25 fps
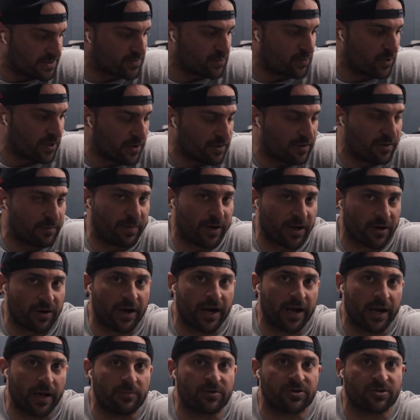is one of the better
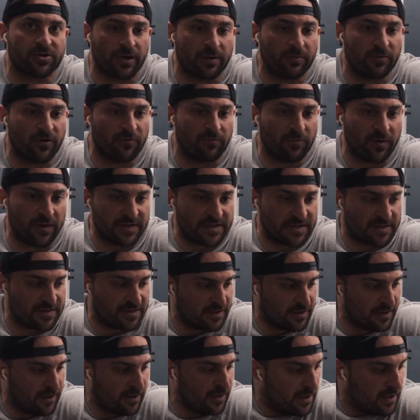hamstring movements
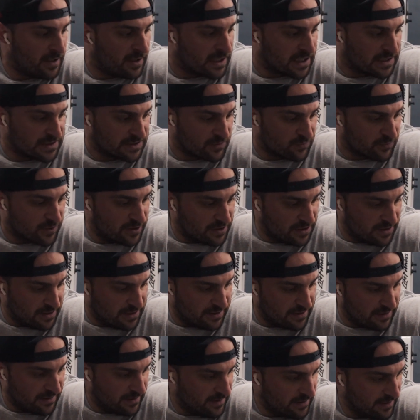because it
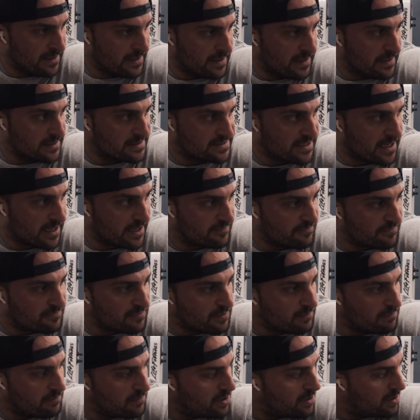really, aside
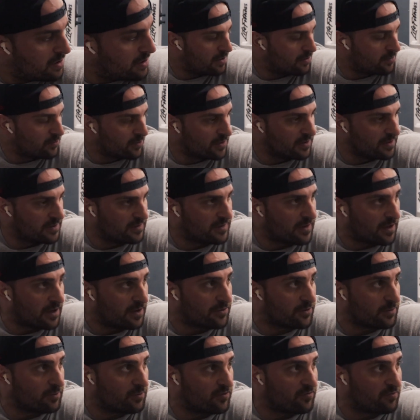from really the
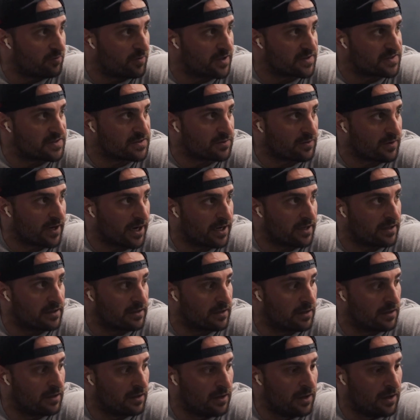other movements, right?
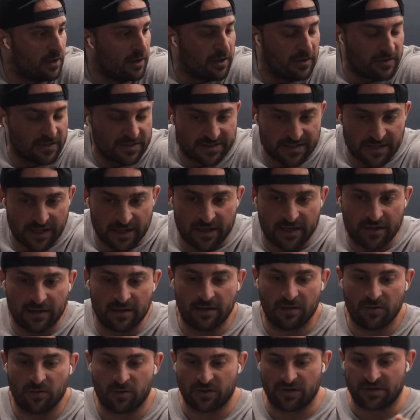This like
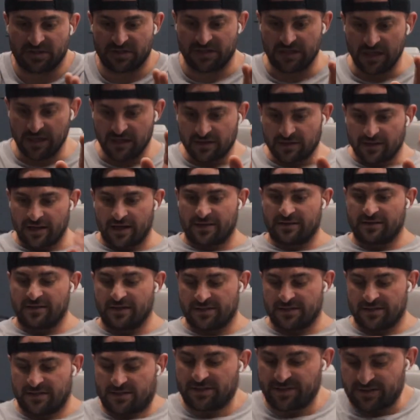where you're seated like
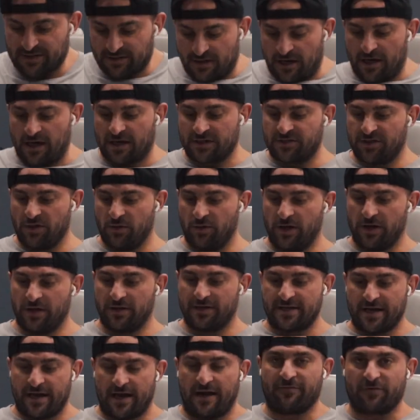this, it just locks you
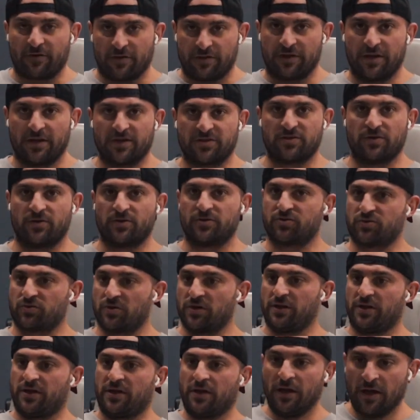into everything. So there's
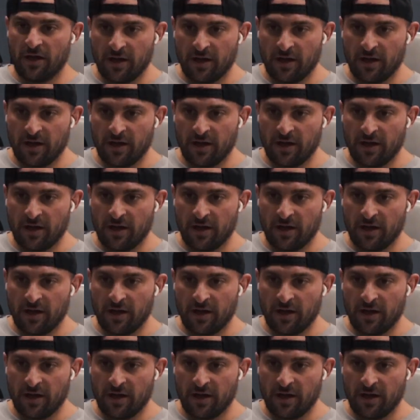really